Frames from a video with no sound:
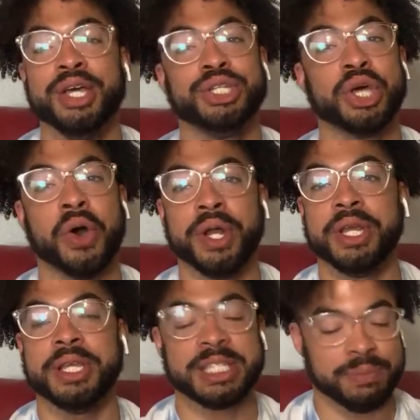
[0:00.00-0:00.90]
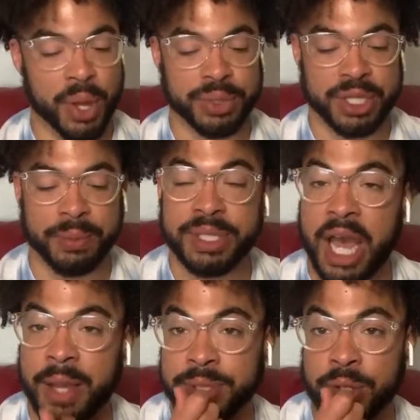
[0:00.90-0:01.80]
So it needs to post
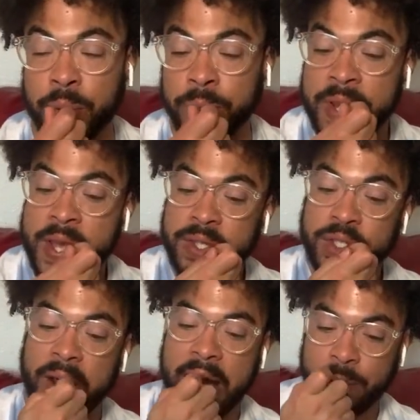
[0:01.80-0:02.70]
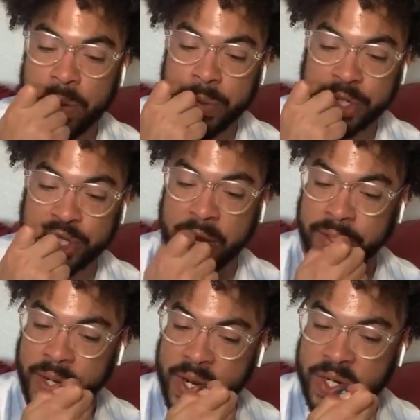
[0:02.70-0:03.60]
sometime soon. So I will reach out to
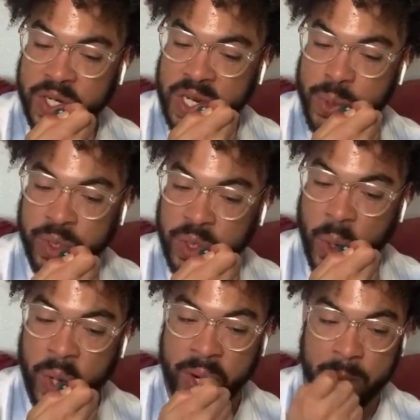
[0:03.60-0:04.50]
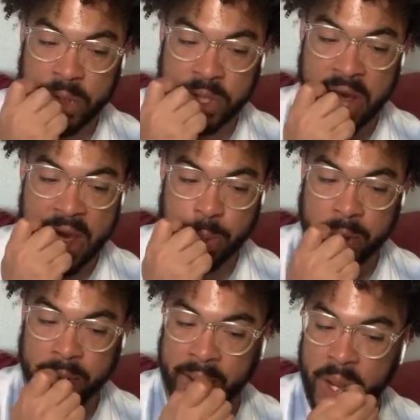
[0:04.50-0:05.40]
her and see what's going on with that. But